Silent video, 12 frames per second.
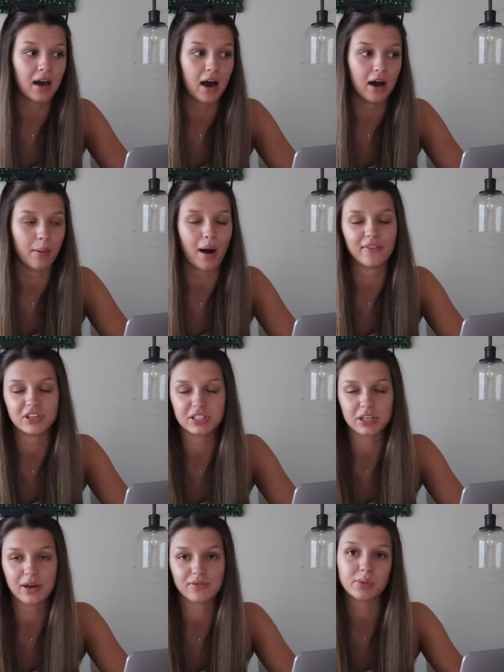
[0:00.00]
Um,
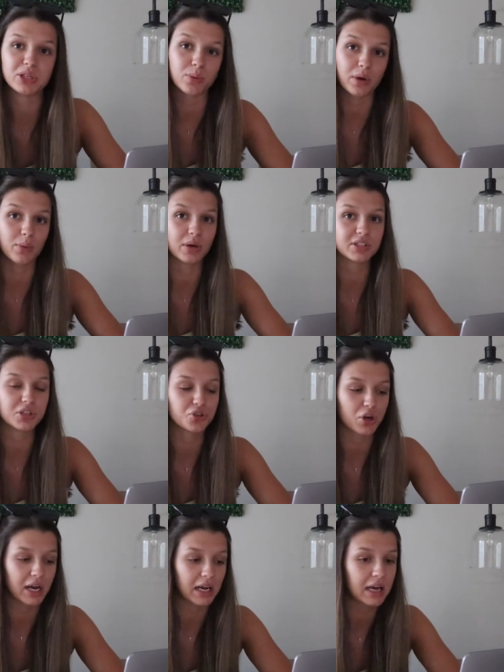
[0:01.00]
obviously you have to be 21 to
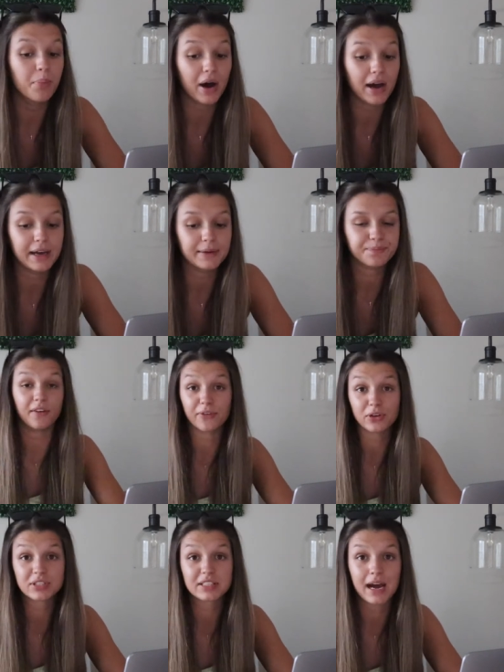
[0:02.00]
drink, but the
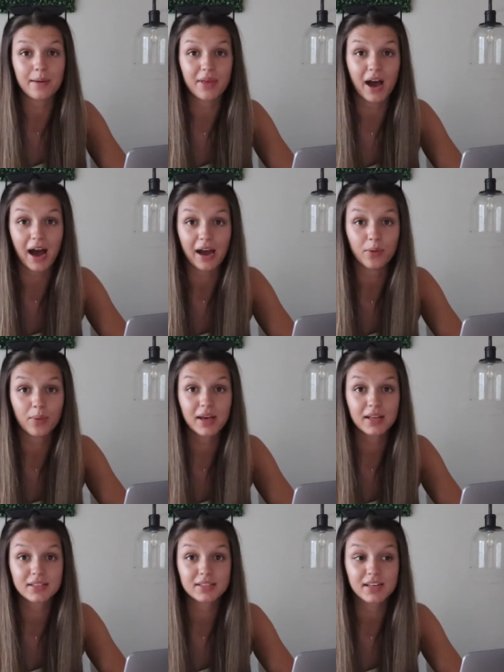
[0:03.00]
first time that I
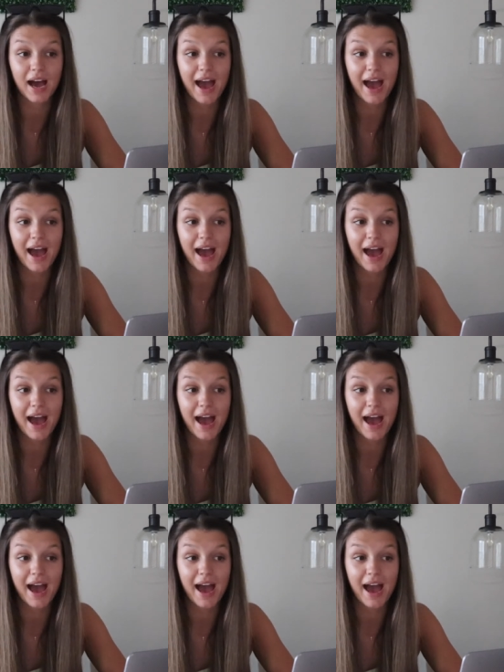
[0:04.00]
went,